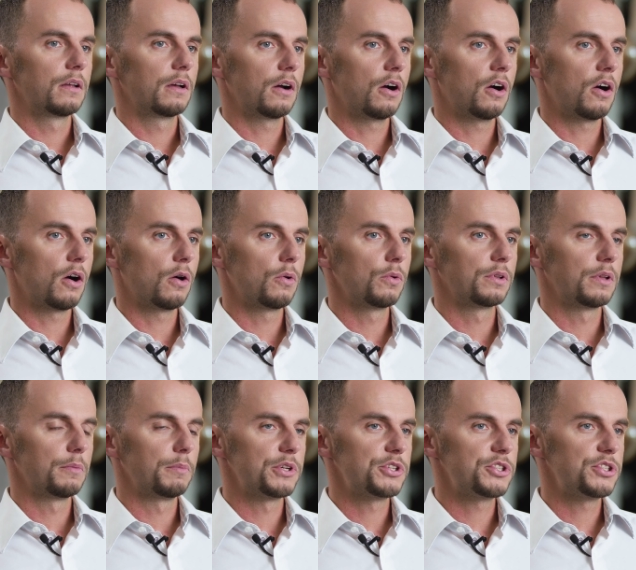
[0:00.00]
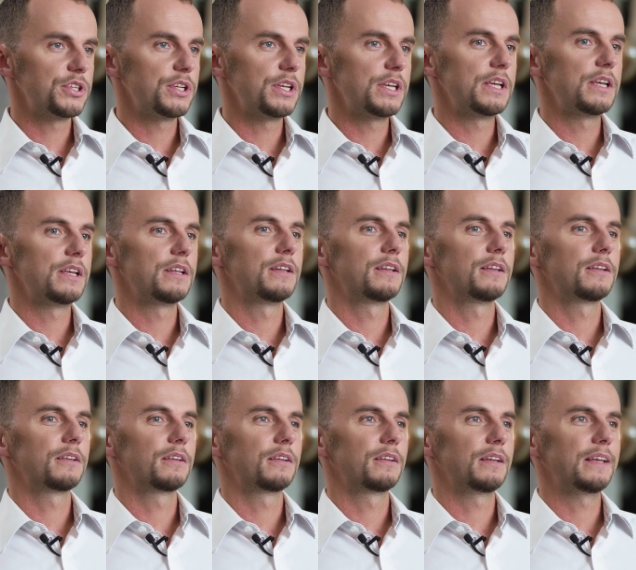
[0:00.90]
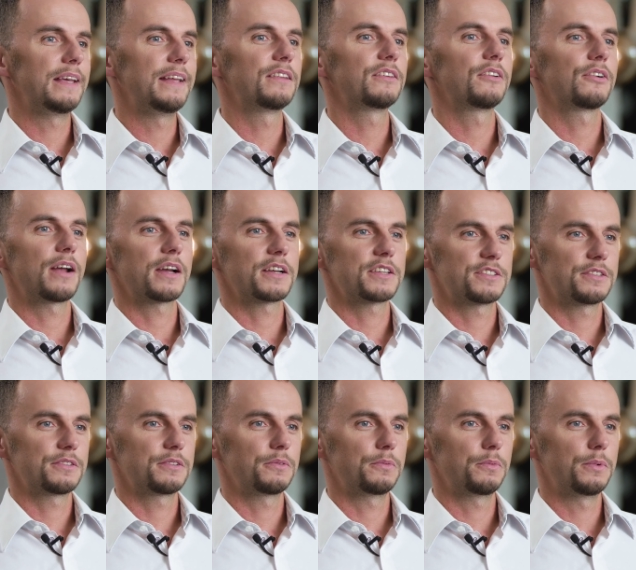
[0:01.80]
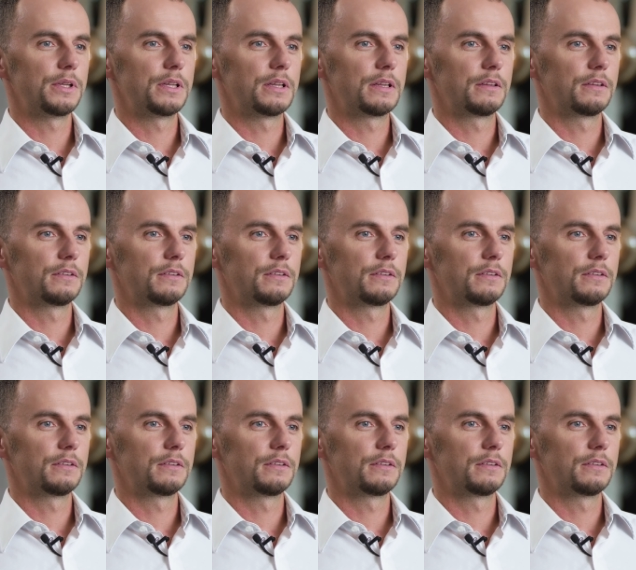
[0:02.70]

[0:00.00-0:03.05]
how the machine interacts with